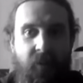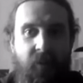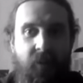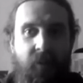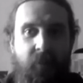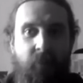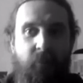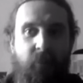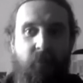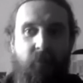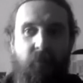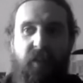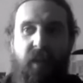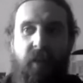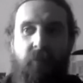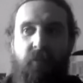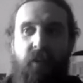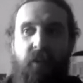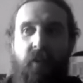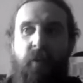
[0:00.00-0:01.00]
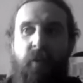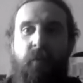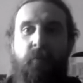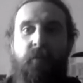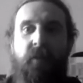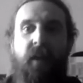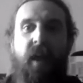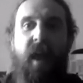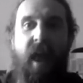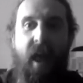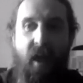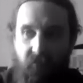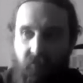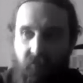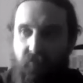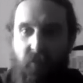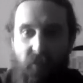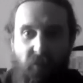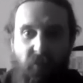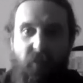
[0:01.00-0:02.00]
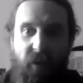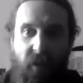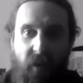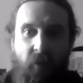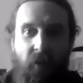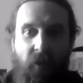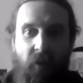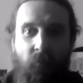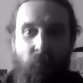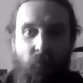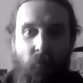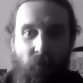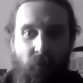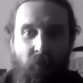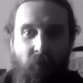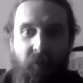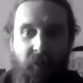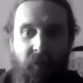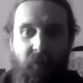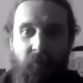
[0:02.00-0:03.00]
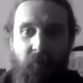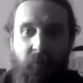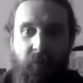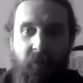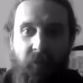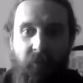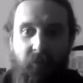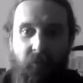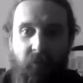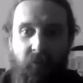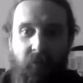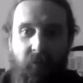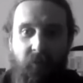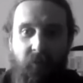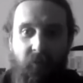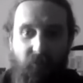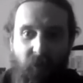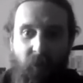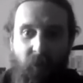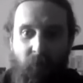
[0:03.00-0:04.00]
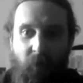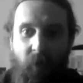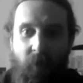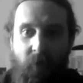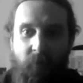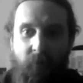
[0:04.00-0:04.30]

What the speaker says: But at the same time, it was everything I wanted it to be at the same time.